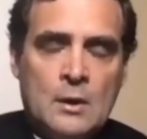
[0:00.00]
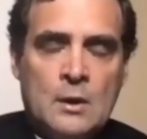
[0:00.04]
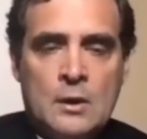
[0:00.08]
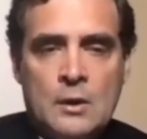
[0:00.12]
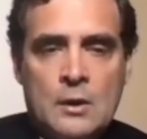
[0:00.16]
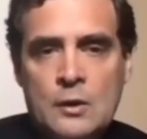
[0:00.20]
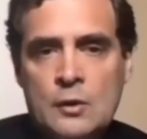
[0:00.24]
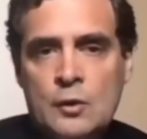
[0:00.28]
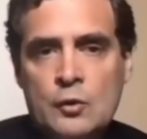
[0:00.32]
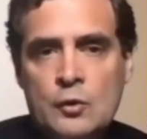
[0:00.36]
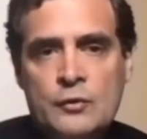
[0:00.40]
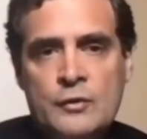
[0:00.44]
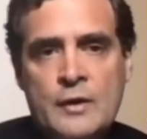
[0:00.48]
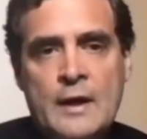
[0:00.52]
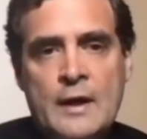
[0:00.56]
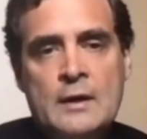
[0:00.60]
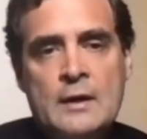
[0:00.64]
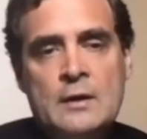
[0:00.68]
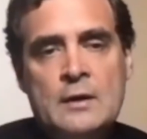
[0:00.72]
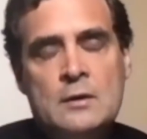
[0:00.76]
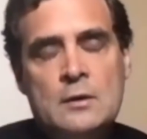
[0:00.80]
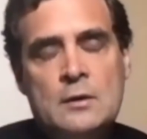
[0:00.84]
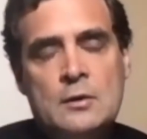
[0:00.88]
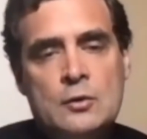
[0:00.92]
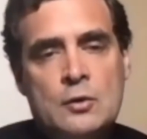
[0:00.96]
You
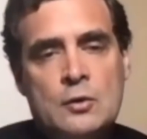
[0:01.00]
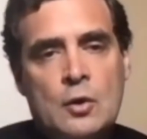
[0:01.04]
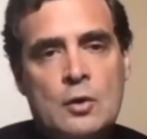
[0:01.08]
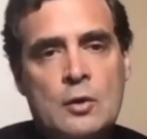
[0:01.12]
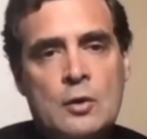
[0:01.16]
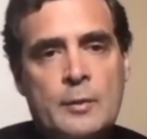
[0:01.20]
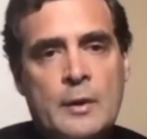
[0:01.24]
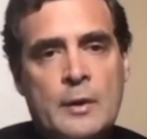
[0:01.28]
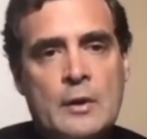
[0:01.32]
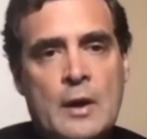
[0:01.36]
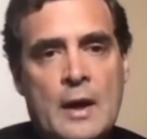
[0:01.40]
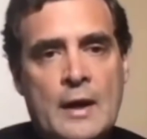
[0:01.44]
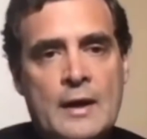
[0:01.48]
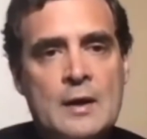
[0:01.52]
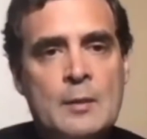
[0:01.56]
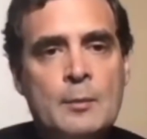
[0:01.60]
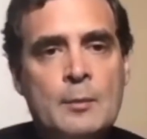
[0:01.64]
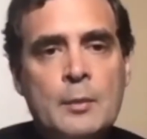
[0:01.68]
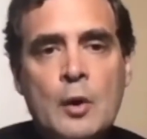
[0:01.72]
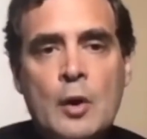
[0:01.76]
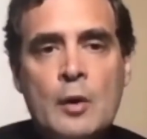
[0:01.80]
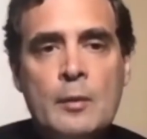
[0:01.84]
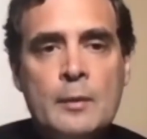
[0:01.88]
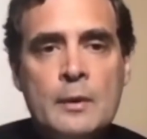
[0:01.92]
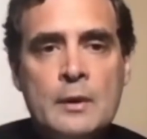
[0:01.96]
talked about
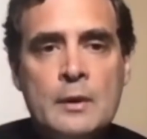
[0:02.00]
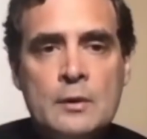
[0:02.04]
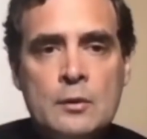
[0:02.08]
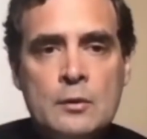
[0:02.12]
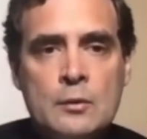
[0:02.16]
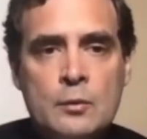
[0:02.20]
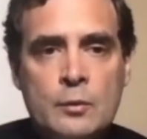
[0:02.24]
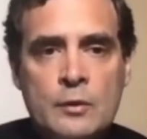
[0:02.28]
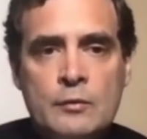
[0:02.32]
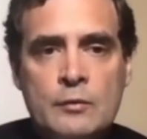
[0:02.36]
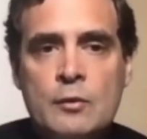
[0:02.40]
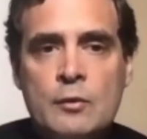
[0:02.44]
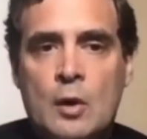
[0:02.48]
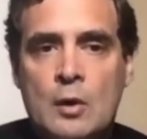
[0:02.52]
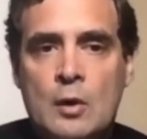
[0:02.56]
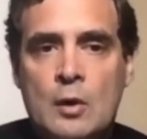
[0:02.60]
unemployment. We